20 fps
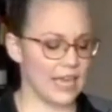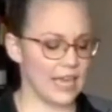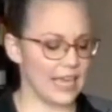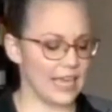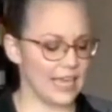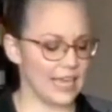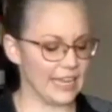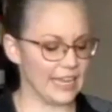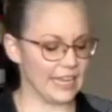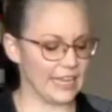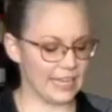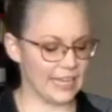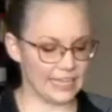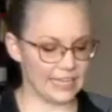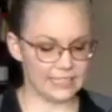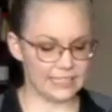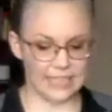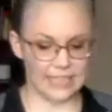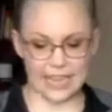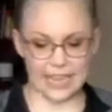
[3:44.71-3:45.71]
It
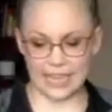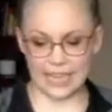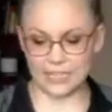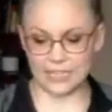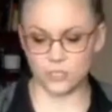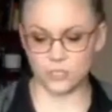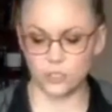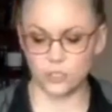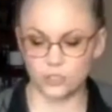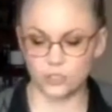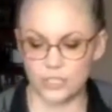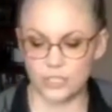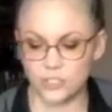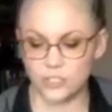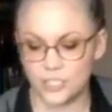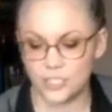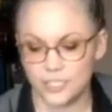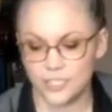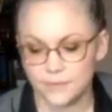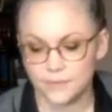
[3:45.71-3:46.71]
is a
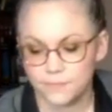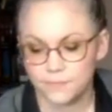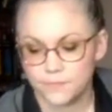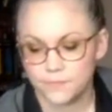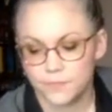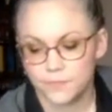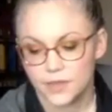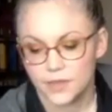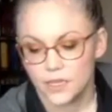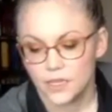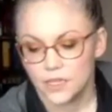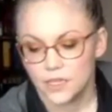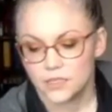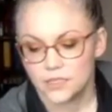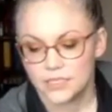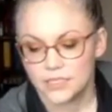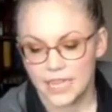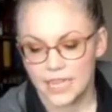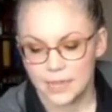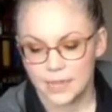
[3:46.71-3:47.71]
stretchy
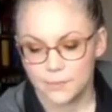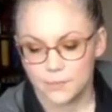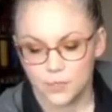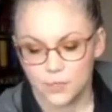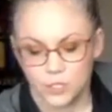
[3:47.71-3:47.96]
tape.